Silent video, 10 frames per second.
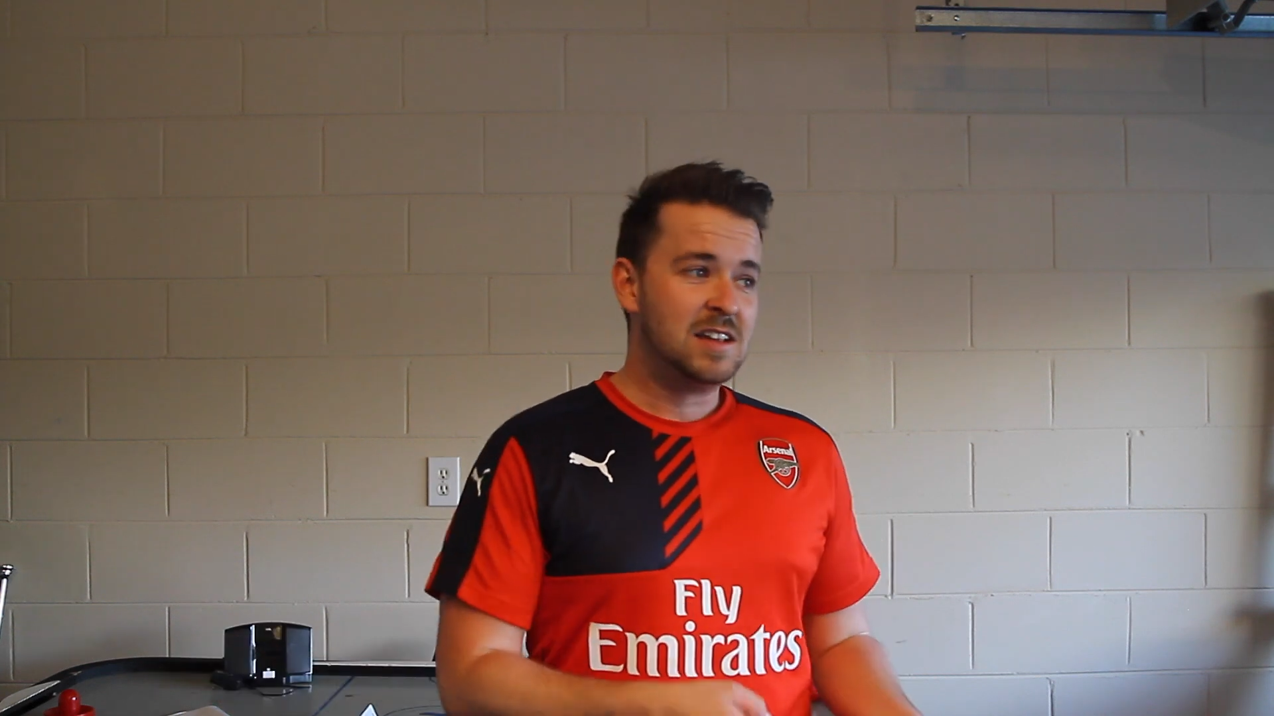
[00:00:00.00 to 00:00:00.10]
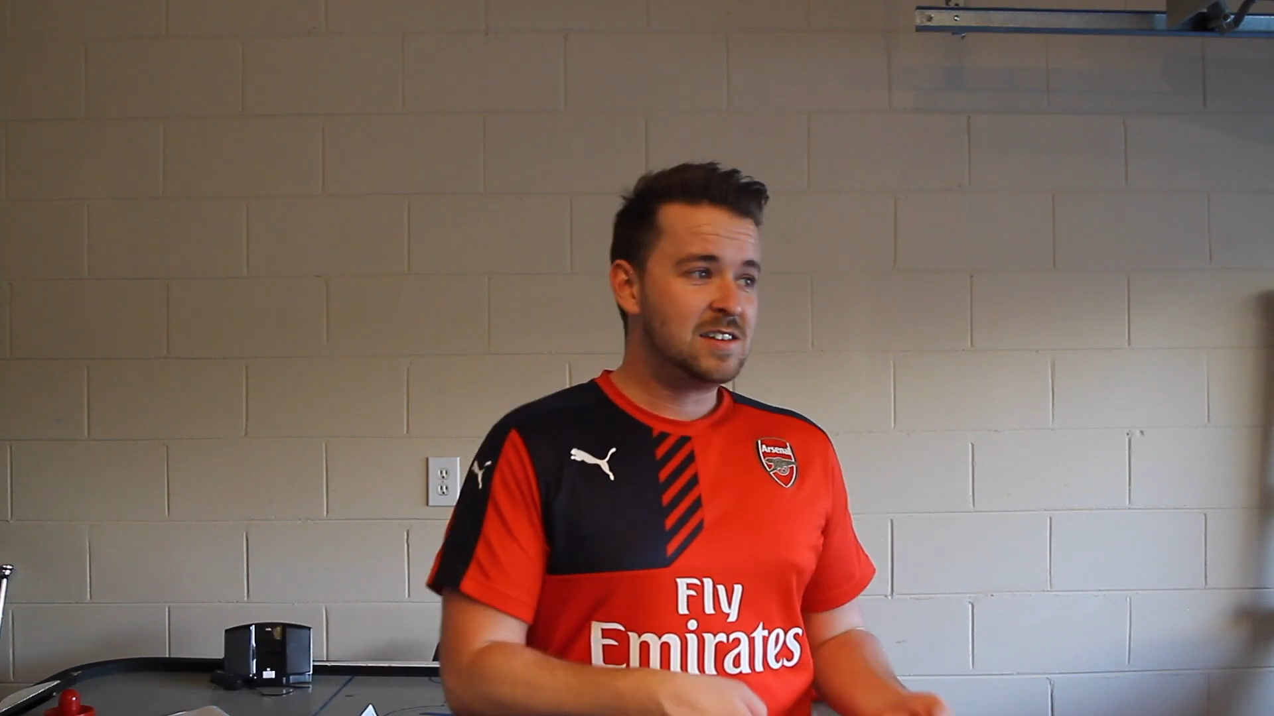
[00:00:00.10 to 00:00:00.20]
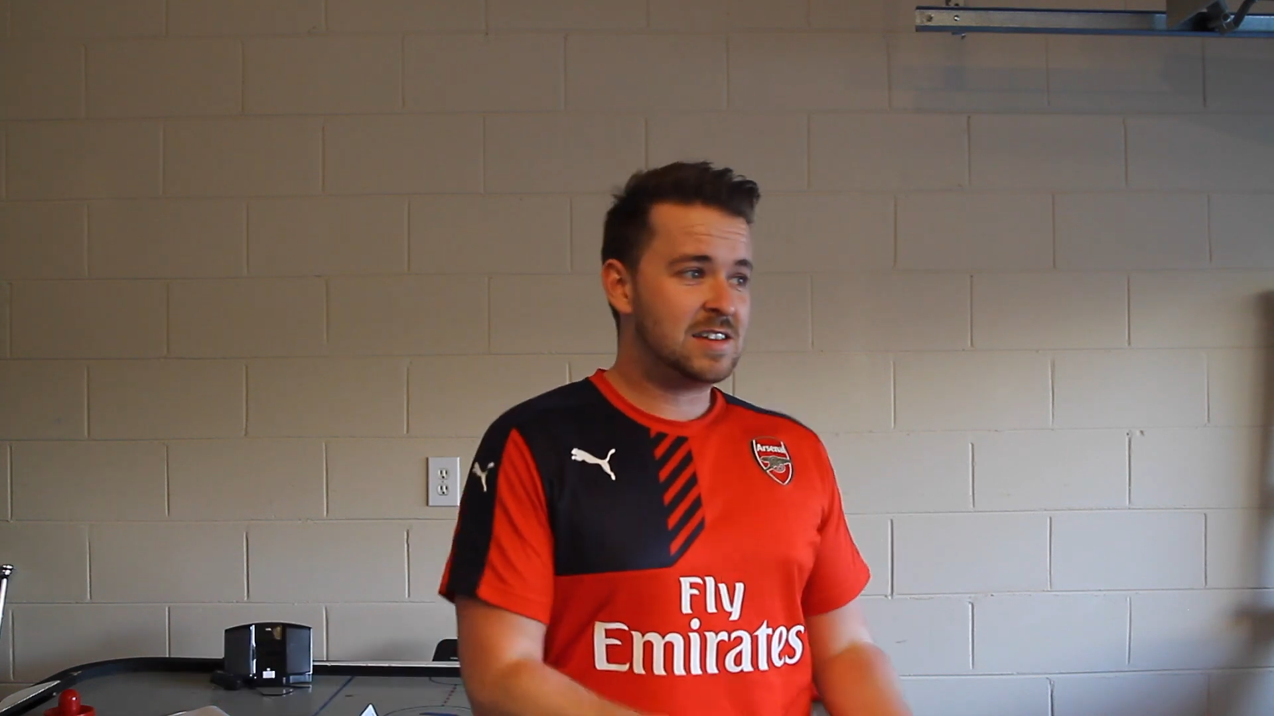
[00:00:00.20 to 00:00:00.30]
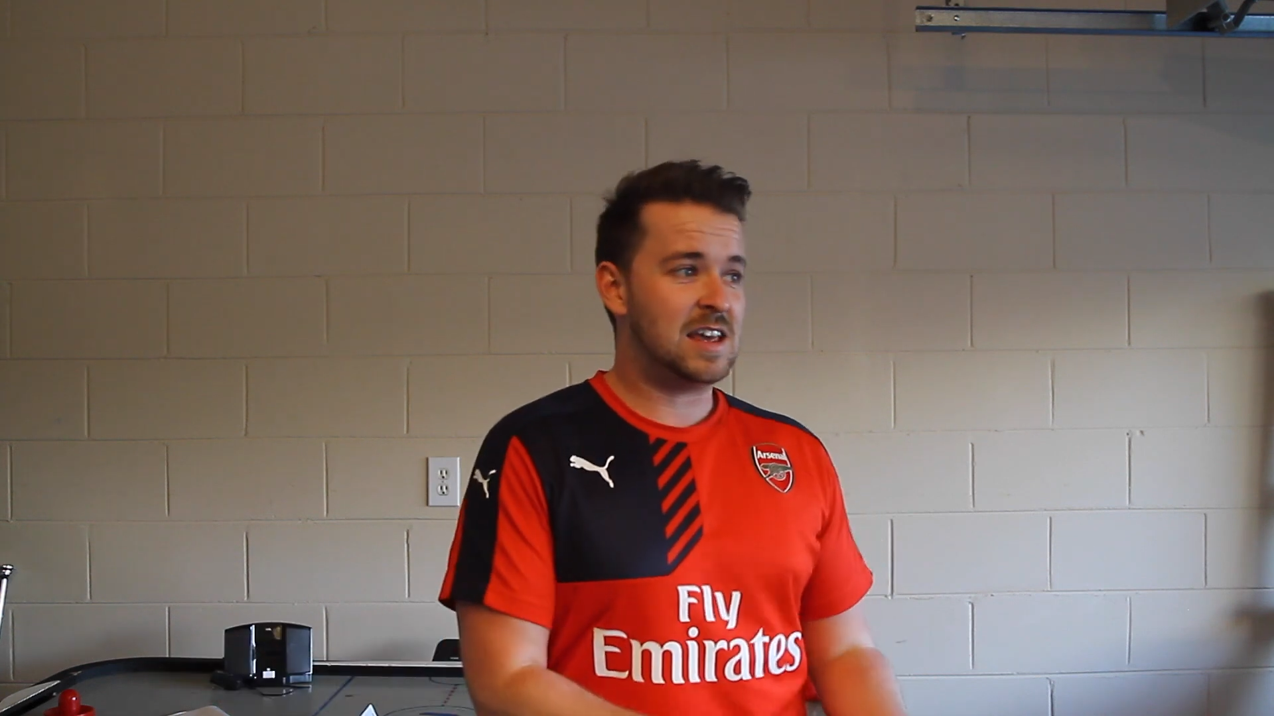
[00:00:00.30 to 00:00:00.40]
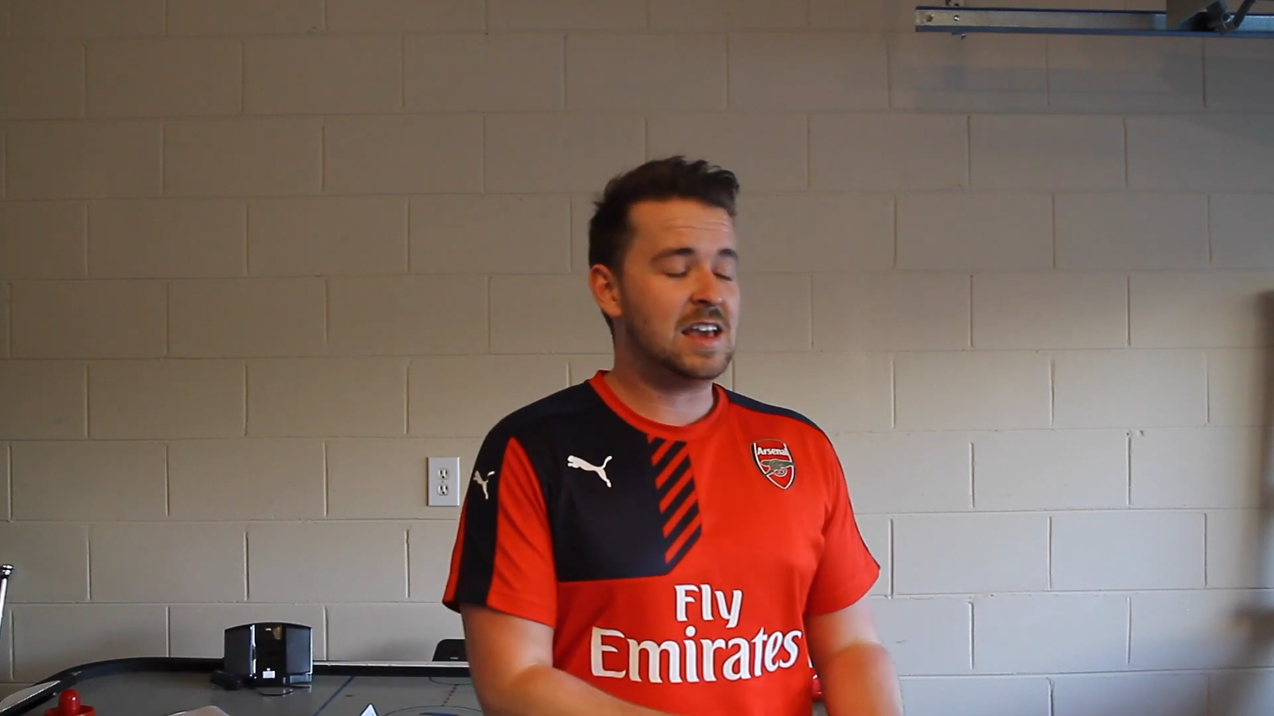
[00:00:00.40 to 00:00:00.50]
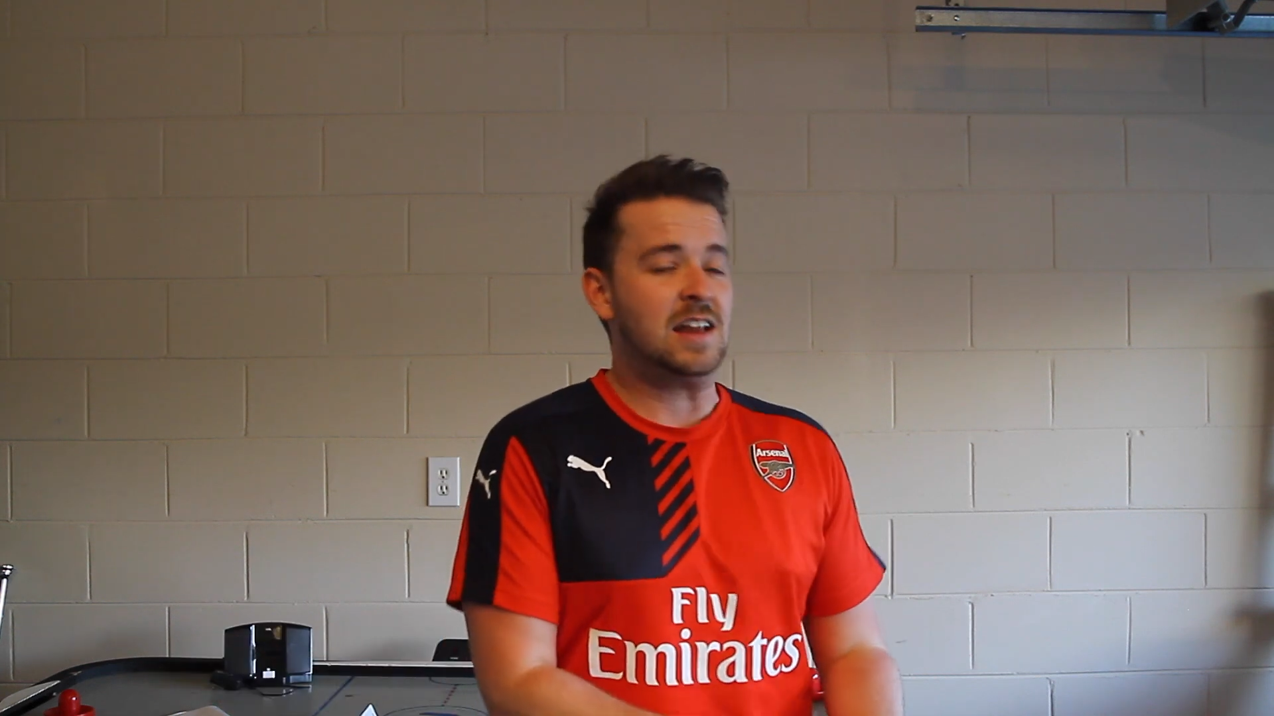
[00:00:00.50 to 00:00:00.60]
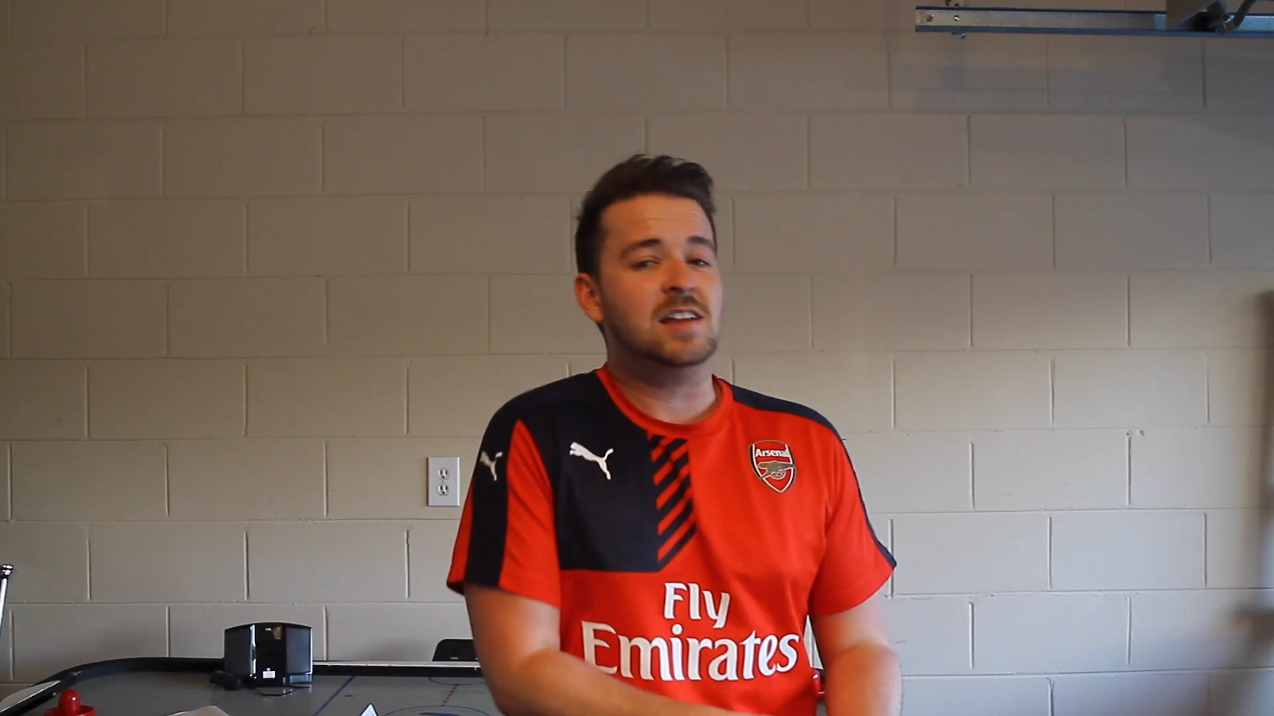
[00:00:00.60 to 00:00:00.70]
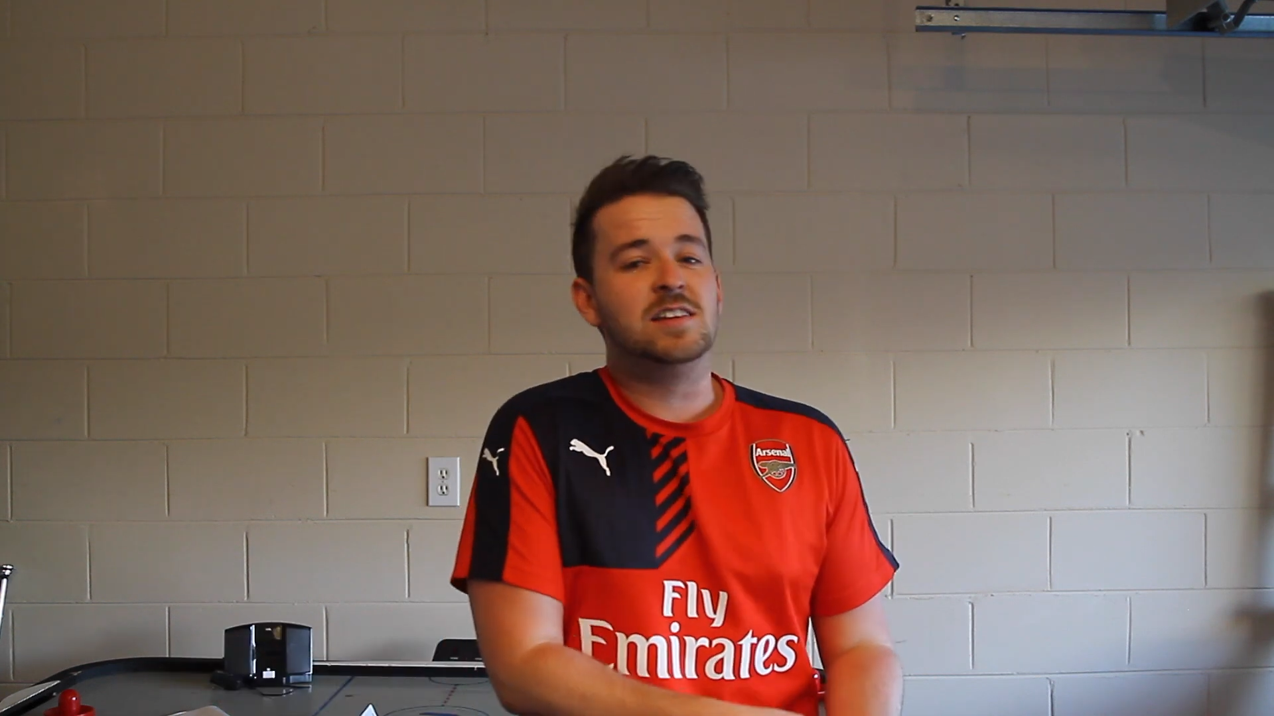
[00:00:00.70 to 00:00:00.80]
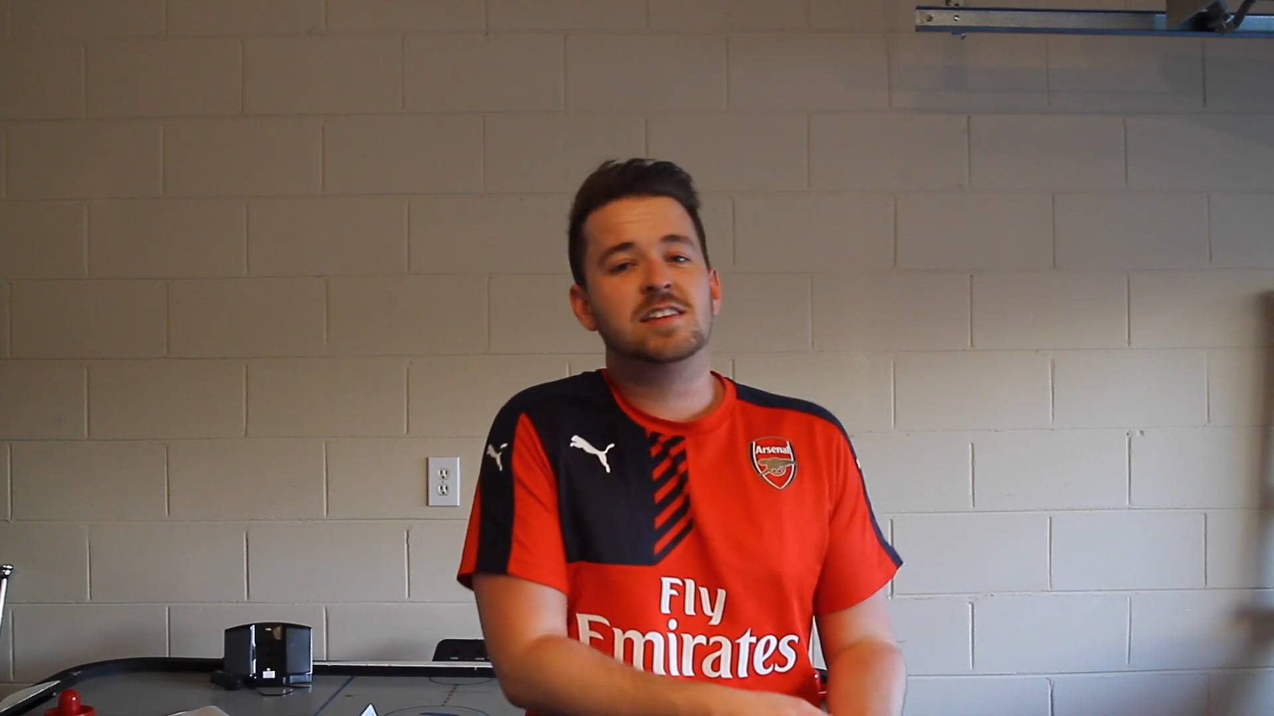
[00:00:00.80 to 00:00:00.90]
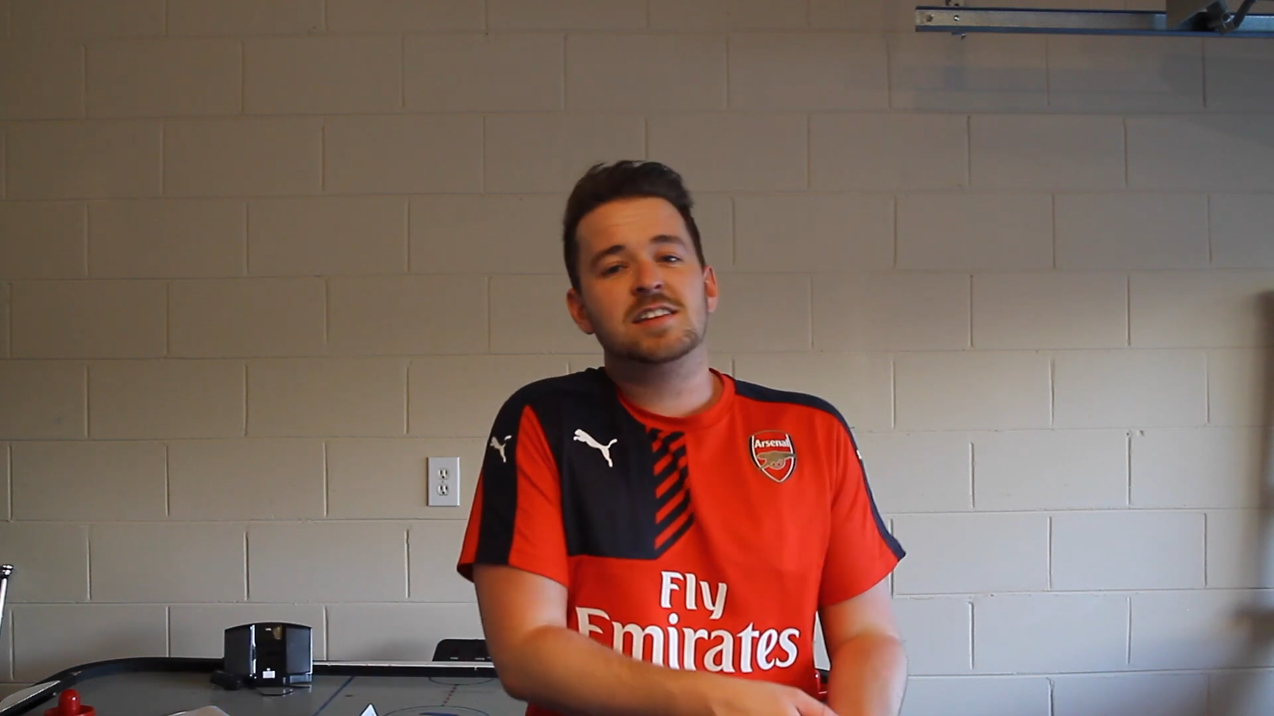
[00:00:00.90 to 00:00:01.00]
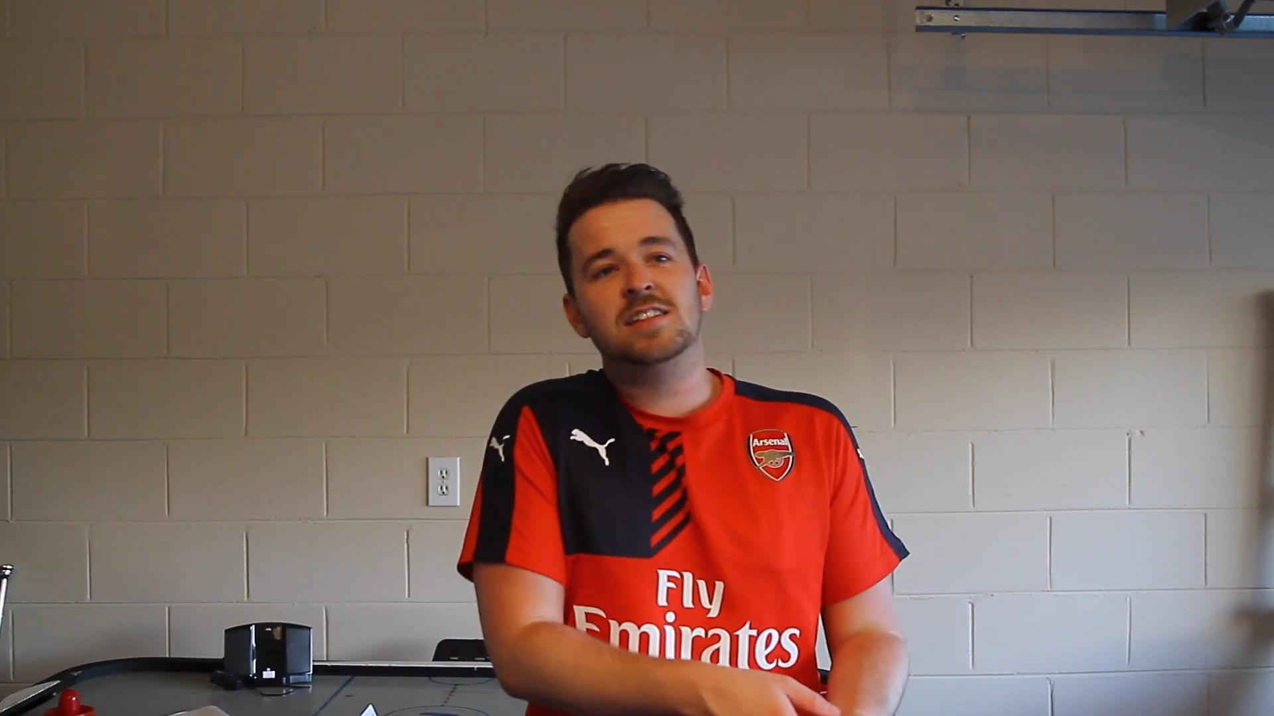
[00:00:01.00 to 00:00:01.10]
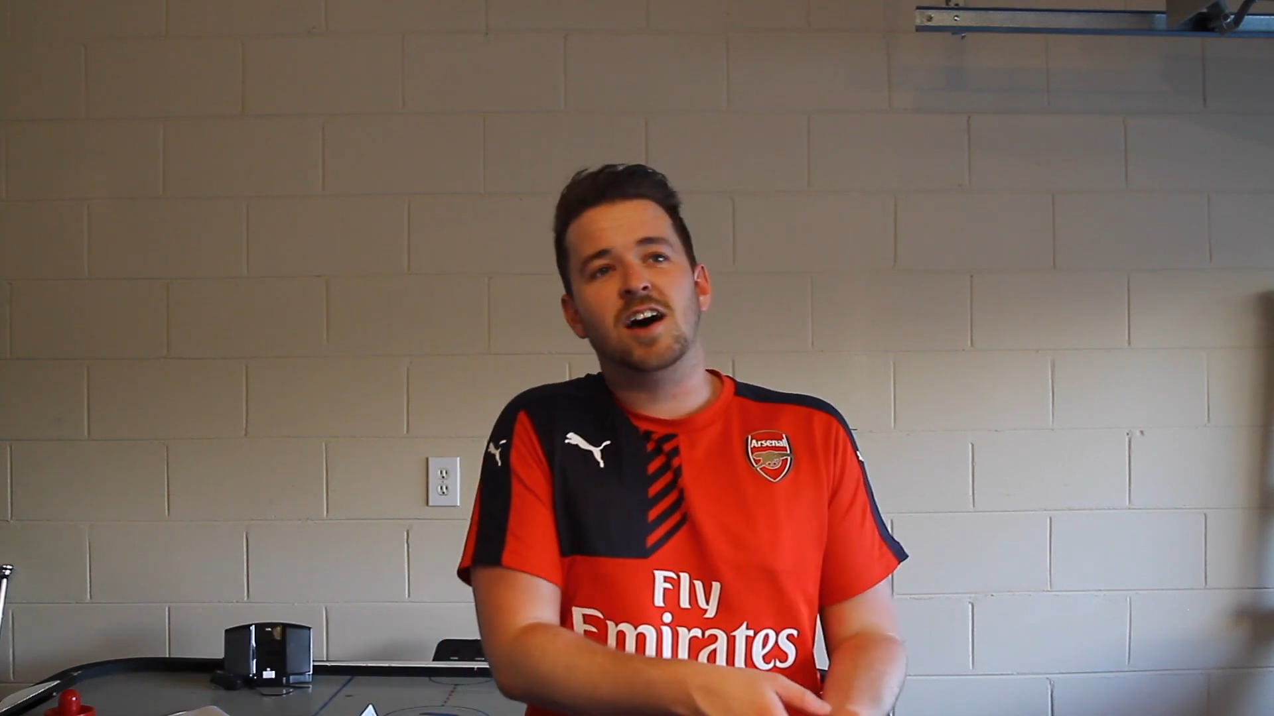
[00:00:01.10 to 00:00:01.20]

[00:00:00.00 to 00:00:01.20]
to England,